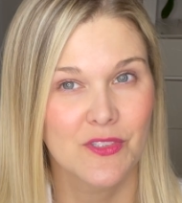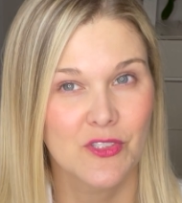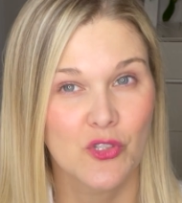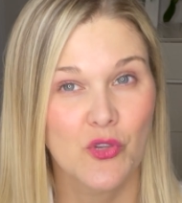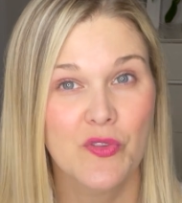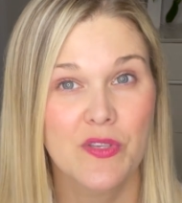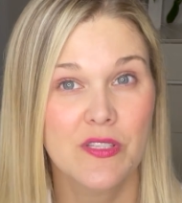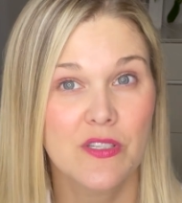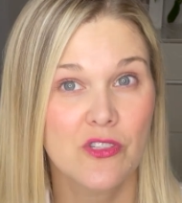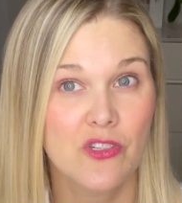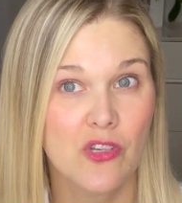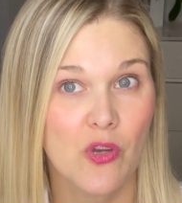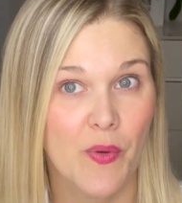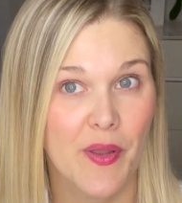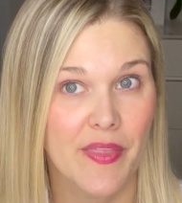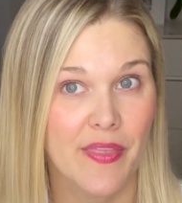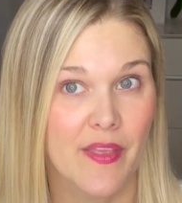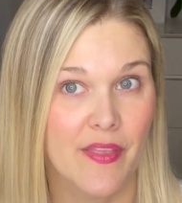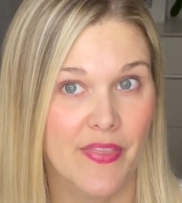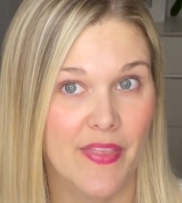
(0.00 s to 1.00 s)
So this is
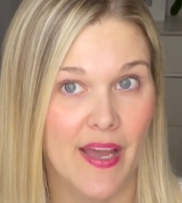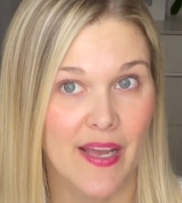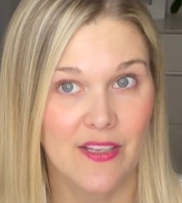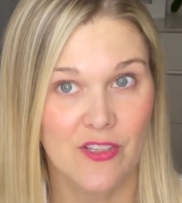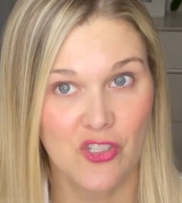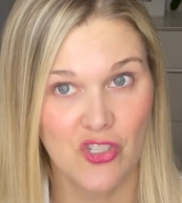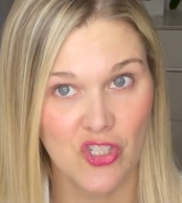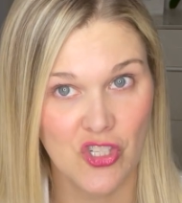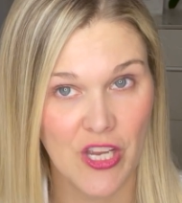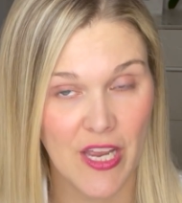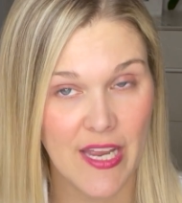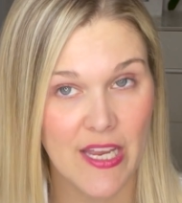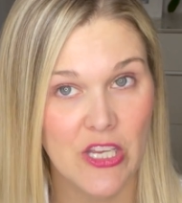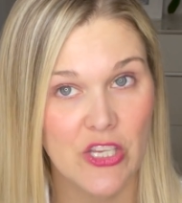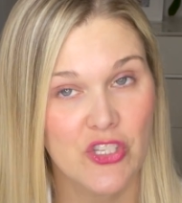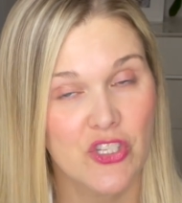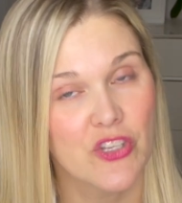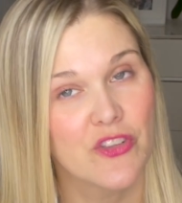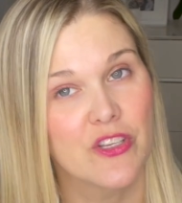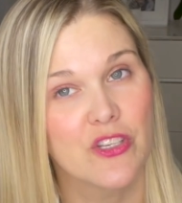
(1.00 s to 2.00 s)
showing that that
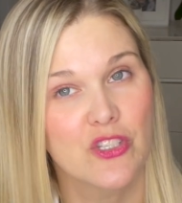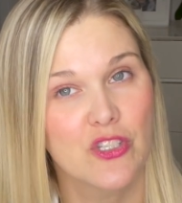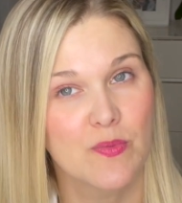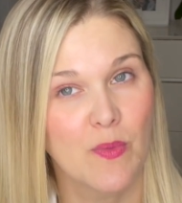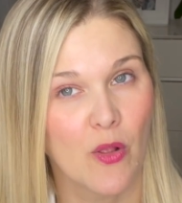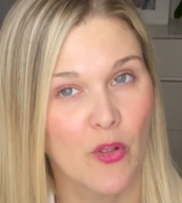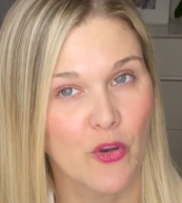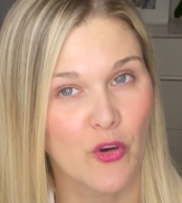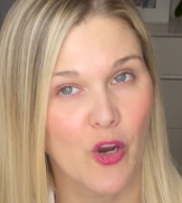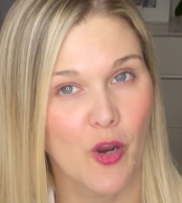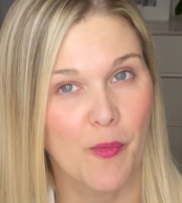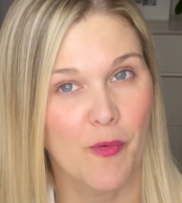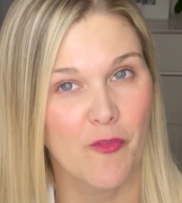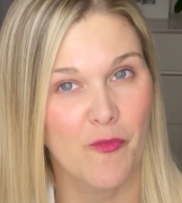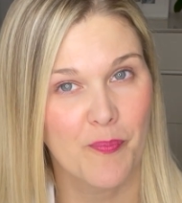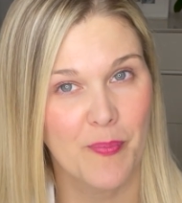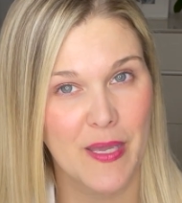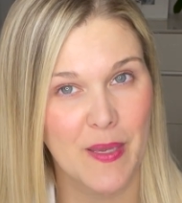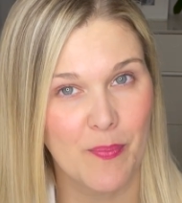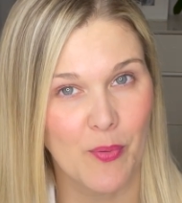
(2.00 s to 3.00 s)
change in this smaller group
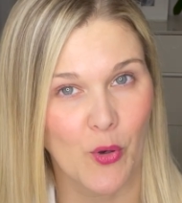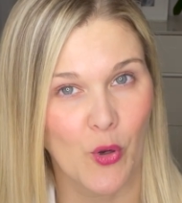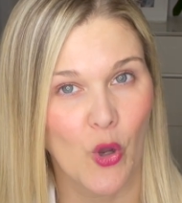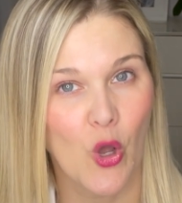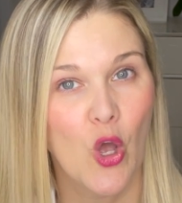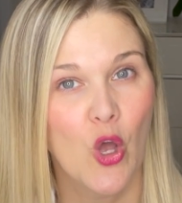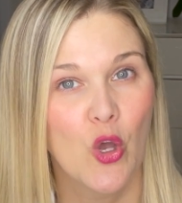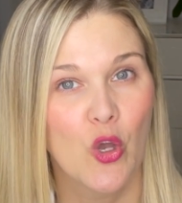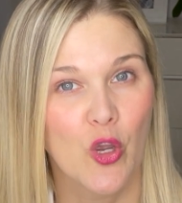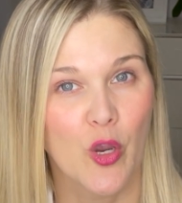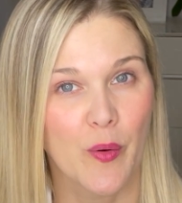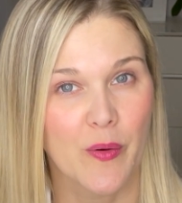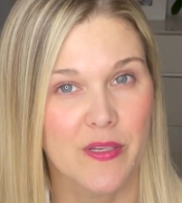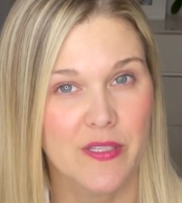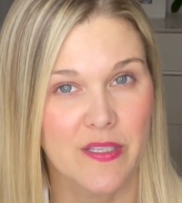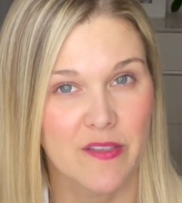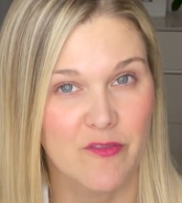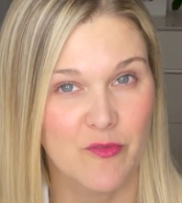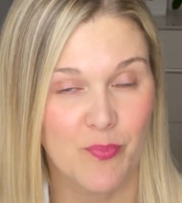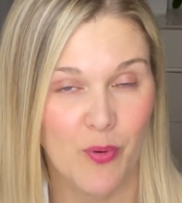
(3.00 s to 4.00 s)
of people who
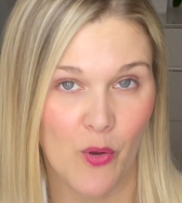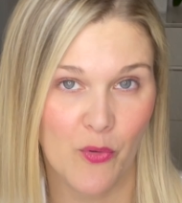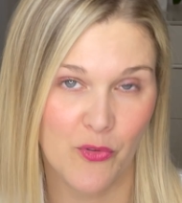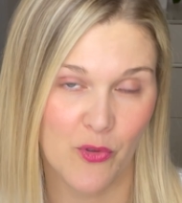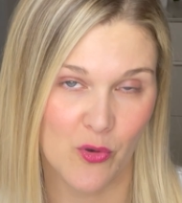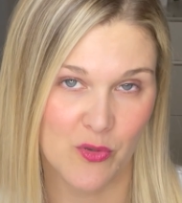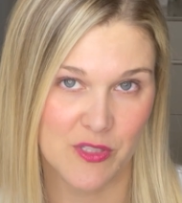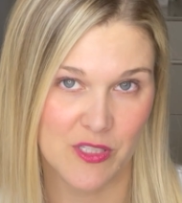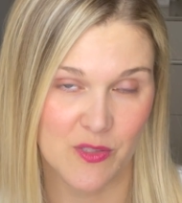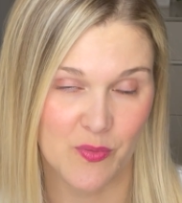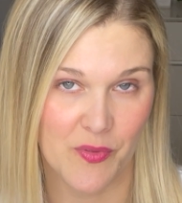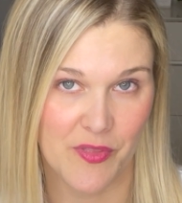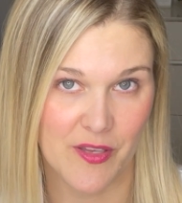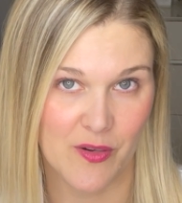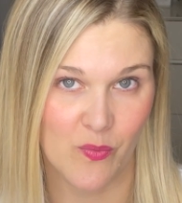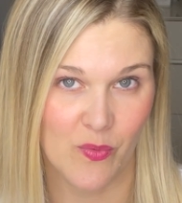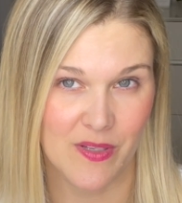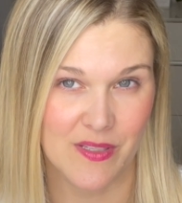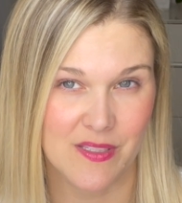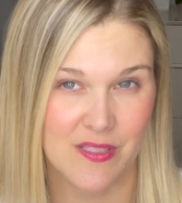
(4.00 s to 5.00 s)
received both doses within
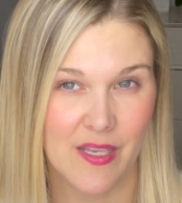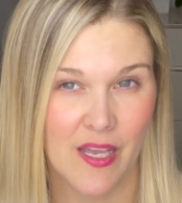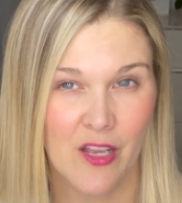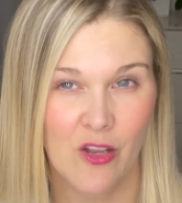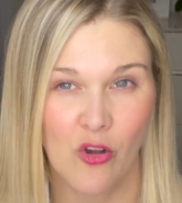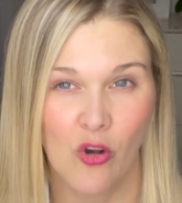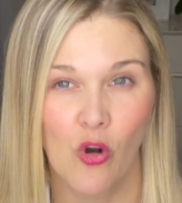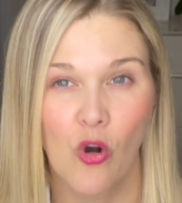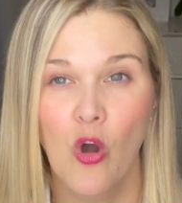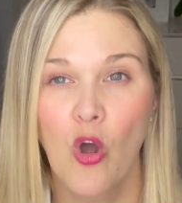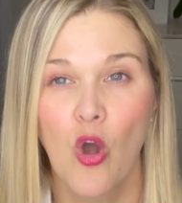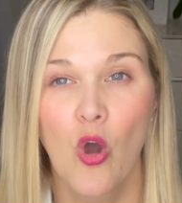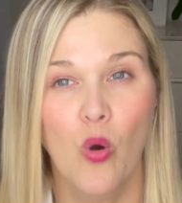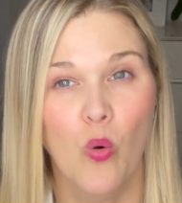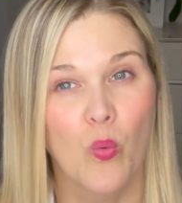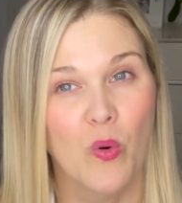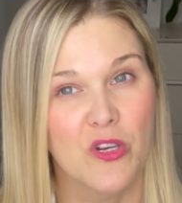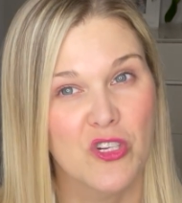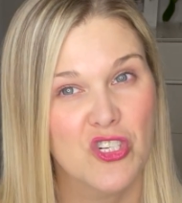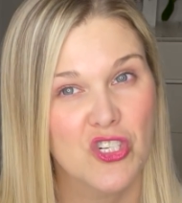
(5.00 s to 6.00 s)
one cycle
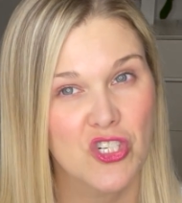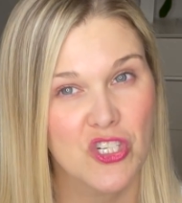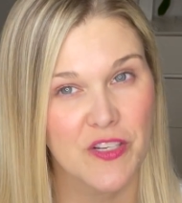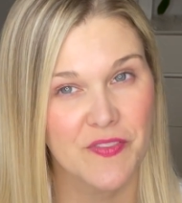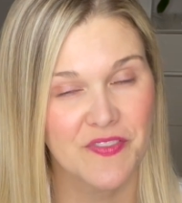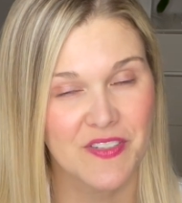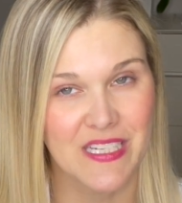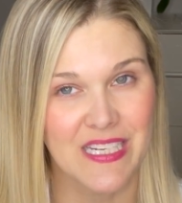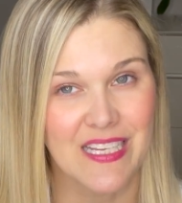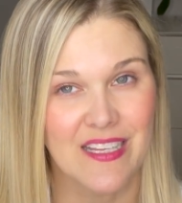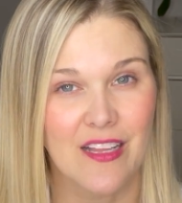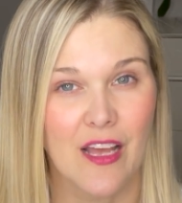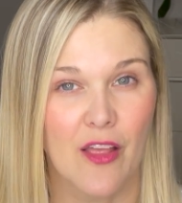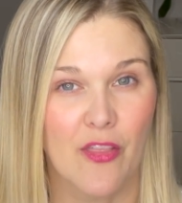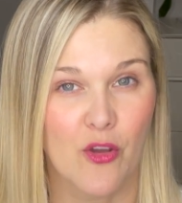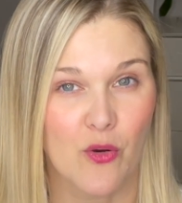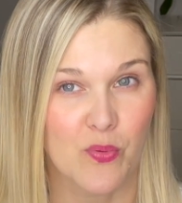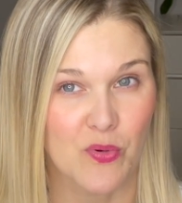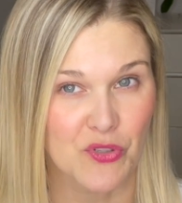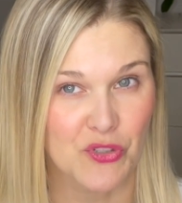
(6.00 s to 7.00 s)
was shifting
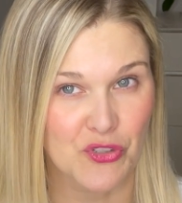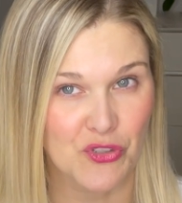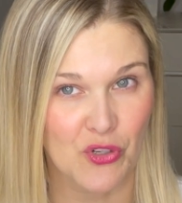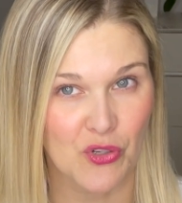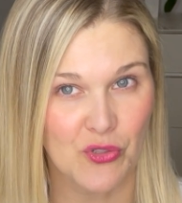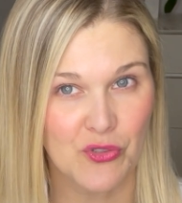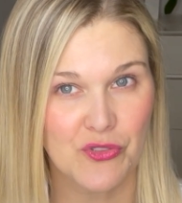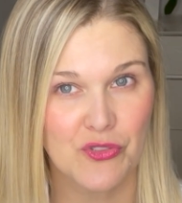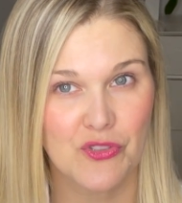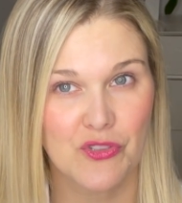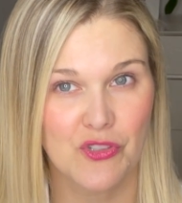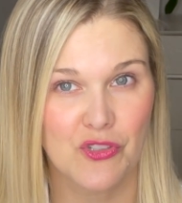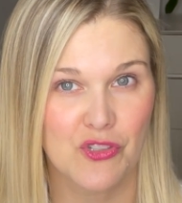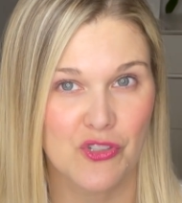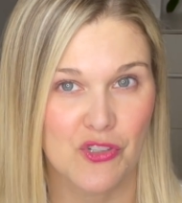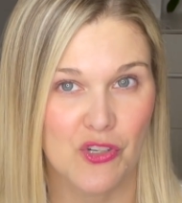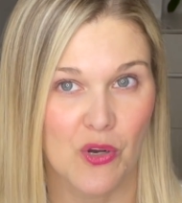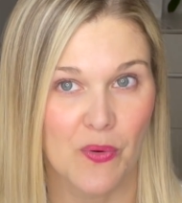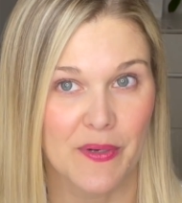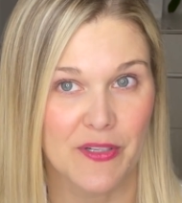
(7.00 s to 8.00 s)
the results to
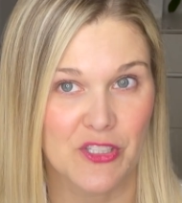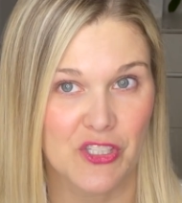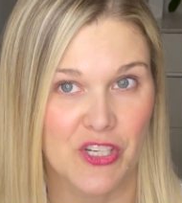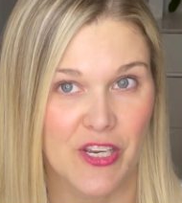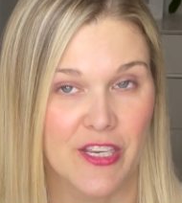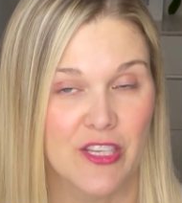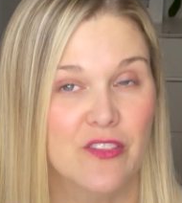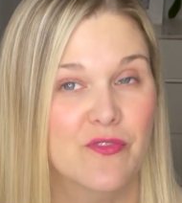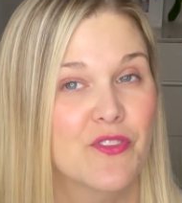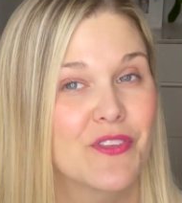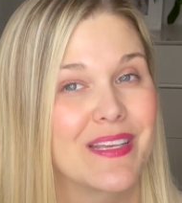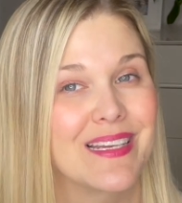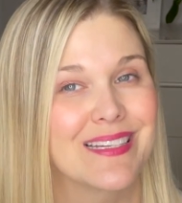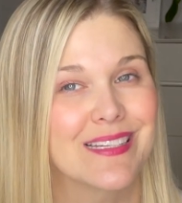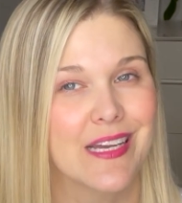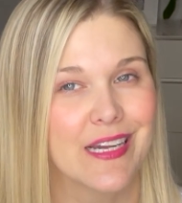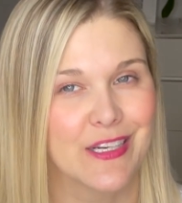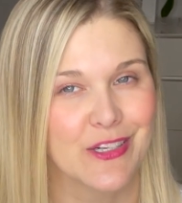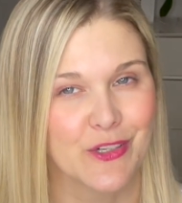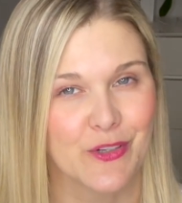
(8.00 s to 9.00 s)
show a change for the
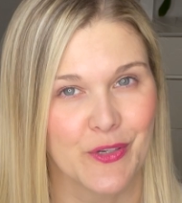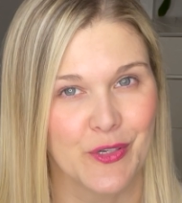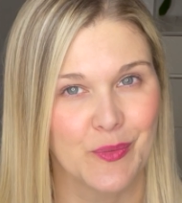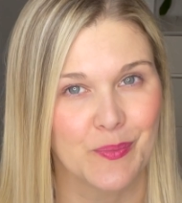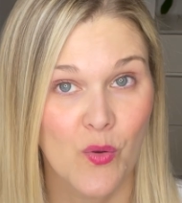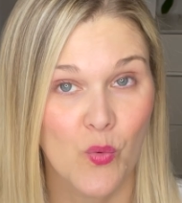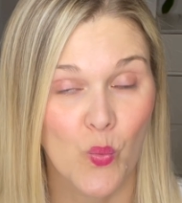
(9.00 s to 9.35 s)
entire group.